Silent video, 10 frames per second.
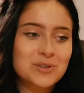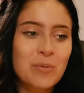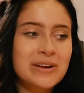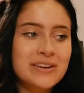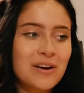so
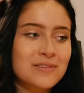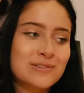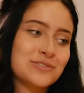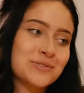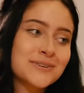many other
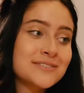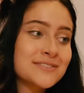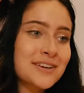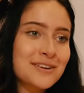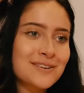
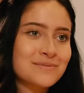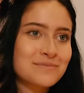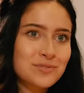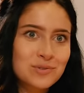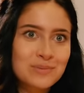students that are
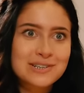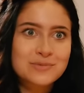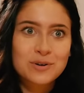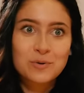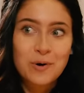so
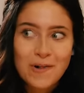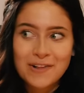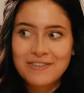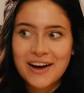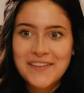much more
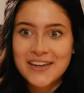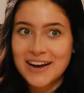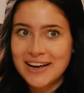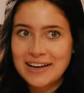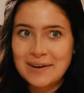qualified than
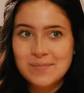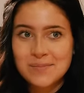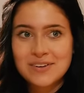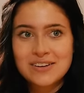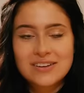I am.
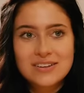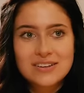Oh,